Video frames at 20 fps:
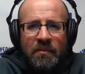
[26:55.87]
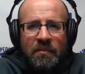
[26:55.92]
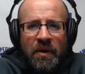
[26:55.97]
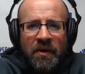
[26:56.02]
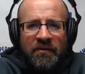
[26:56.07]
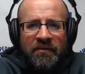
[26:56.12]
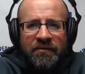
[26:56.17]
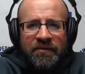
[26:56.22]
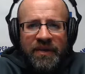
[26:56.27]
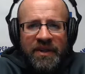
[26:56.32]

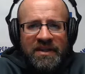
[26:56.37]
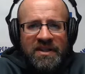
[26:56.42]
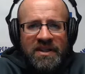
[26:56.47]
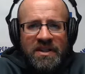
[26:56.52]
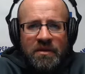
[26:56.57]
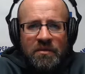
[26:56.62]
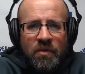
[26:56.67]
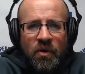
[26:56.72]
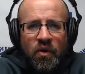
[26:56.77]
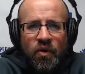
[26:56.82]
but fits
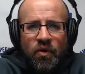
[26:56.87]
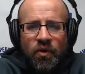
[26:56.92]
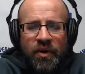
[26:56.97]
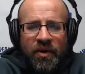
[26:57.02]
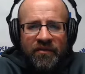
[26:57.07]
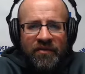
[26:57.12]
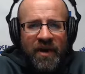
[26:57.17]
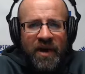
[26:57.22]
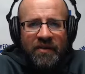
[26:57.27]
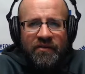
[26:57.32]
the mold
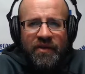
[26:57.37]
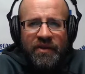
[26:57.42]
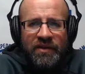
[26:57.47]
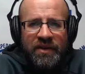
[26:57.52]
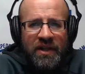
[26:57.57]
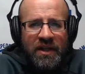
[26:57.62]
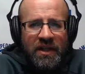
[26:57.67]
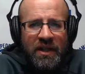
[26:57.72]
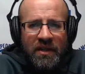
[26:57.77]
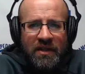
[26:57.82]
of
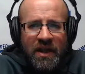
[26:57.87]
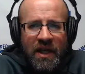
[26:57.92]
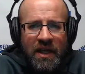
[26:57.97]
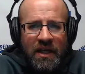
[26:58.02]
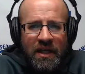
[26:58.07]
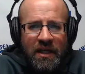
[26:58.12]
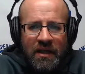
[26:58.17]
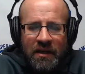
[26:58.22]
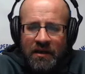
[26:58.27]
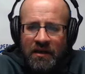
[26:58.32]
everything that
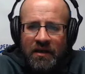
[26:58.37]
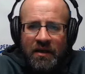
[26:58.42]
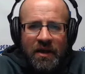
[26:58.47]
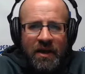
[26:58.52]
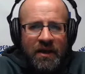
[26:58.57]
they need?